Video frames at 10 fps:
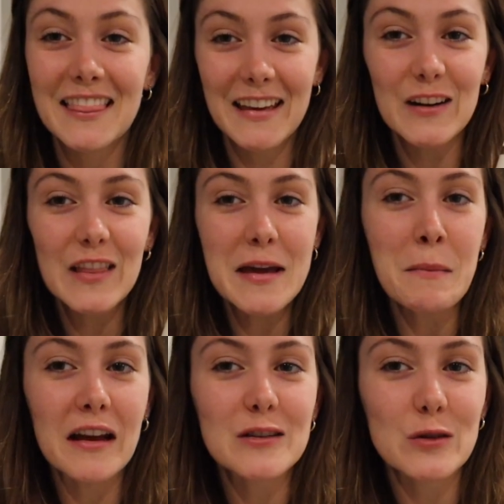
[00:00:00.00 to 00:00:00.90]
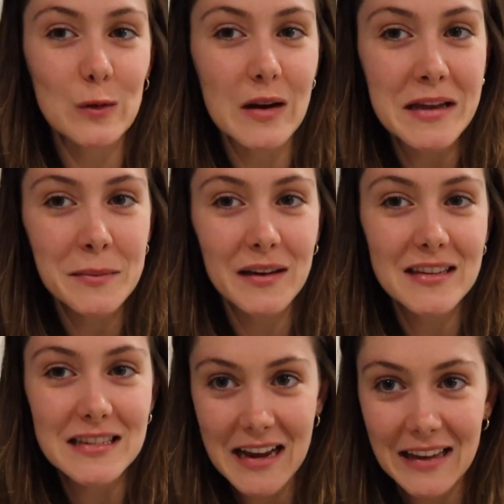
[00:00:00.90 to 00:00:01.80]
literally my dream
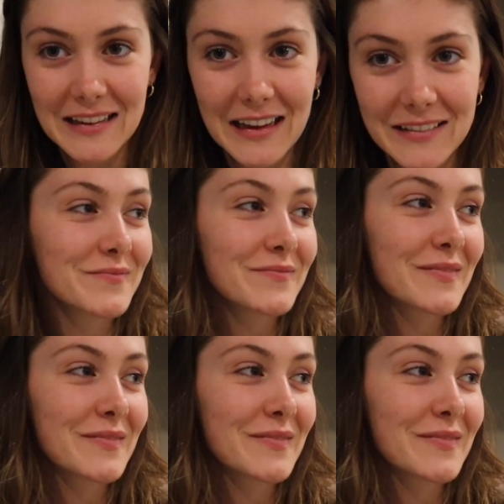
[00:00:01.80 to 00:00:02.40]
Stanley.